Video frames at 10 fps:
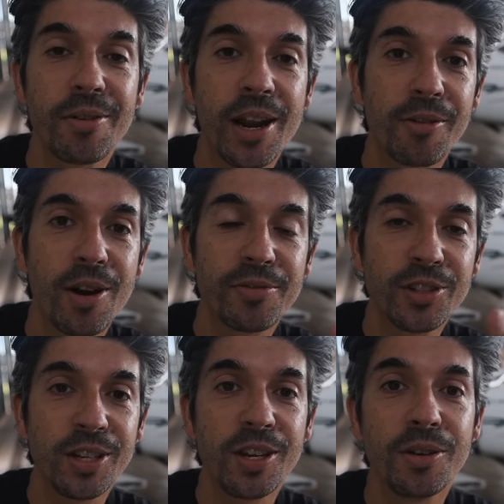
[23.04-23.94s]
aircraft
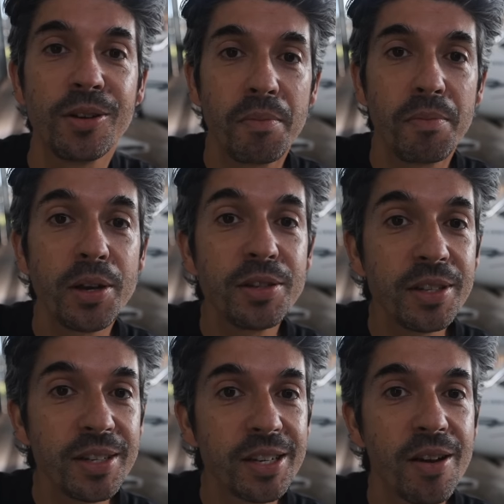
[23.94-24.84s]
to you. Most of
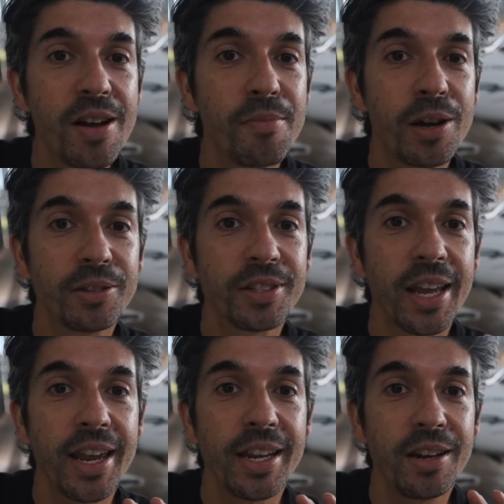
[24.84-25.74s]
the time I'll
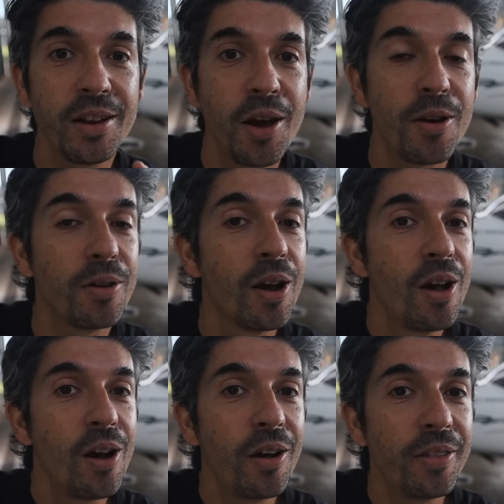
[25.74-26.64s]
say no.
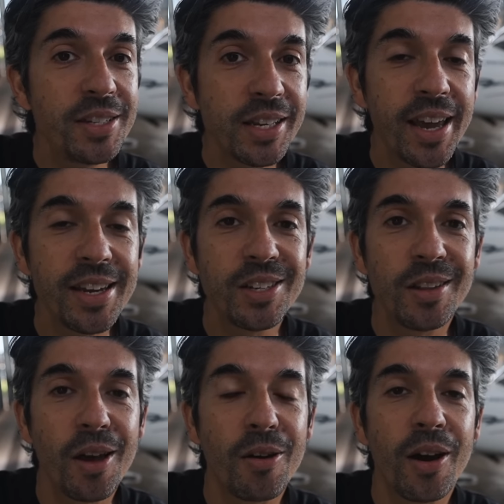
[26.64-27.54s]
On this occasion
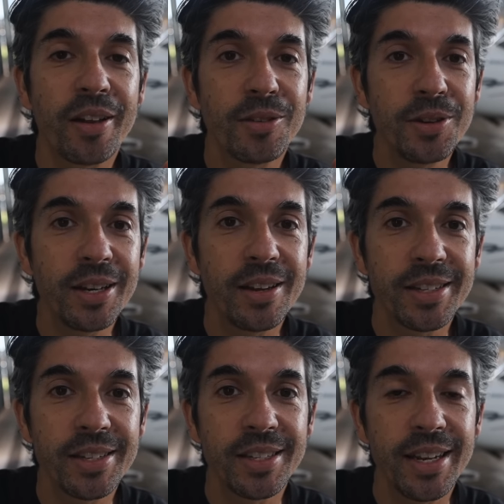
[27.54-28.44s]
though, I thought you'd like
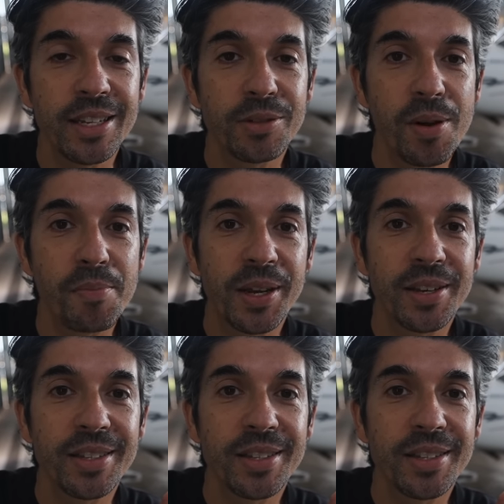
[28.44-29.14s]
to see this one because